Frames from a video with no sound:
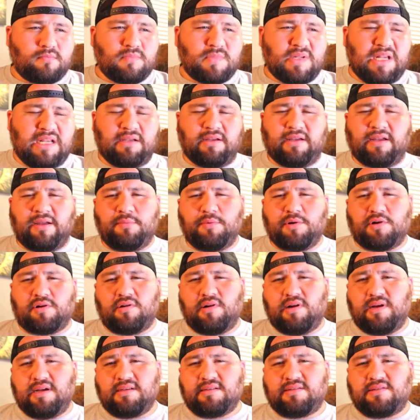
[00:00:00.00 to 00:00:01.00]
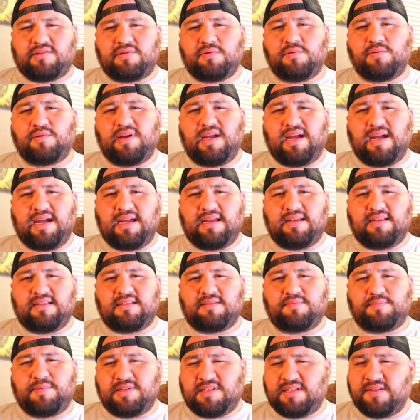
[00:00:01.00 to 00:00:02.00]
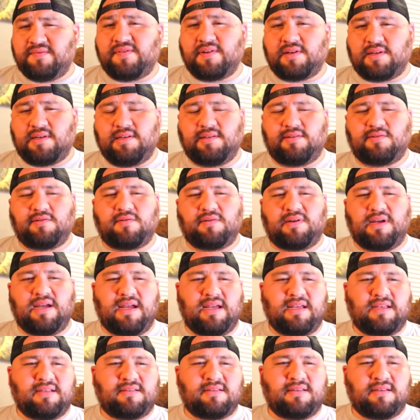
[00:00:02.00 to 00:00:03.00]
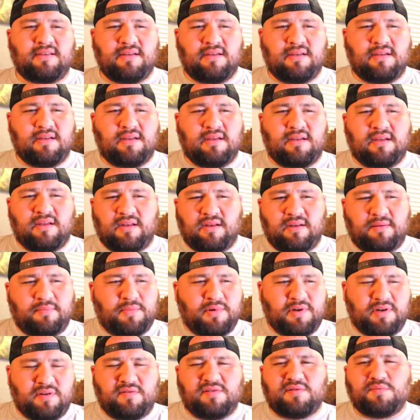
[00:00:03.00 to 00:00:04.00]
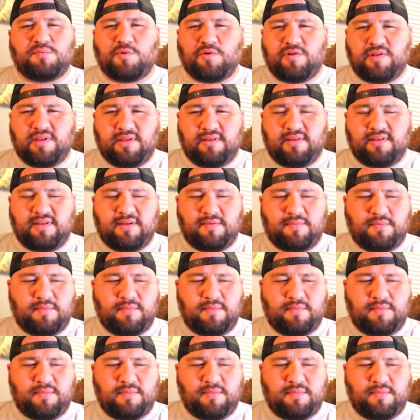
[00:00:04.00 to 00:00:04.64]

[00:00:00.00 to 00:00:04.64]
I came across specifically two guys, but it was more than them.